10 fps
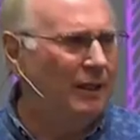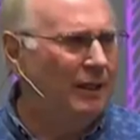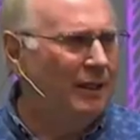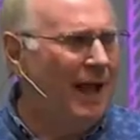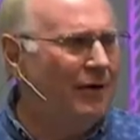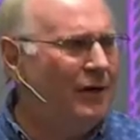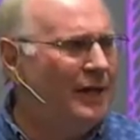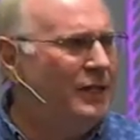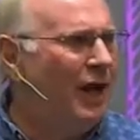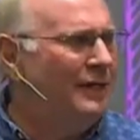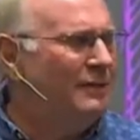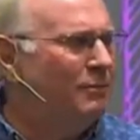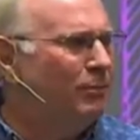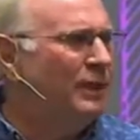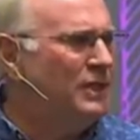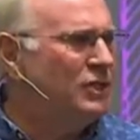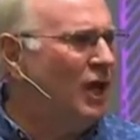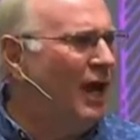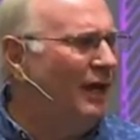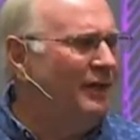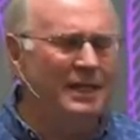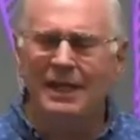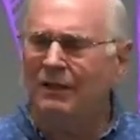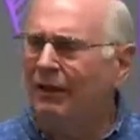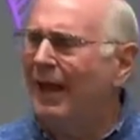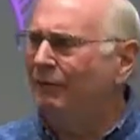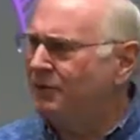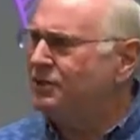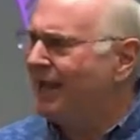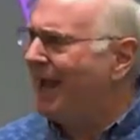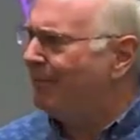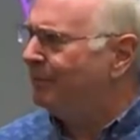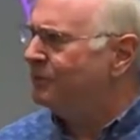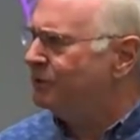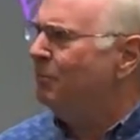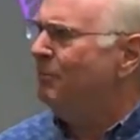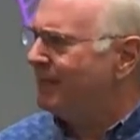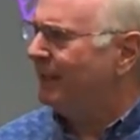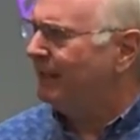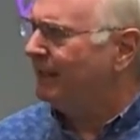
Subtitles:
How did I not please God that he allowed this to happen to me?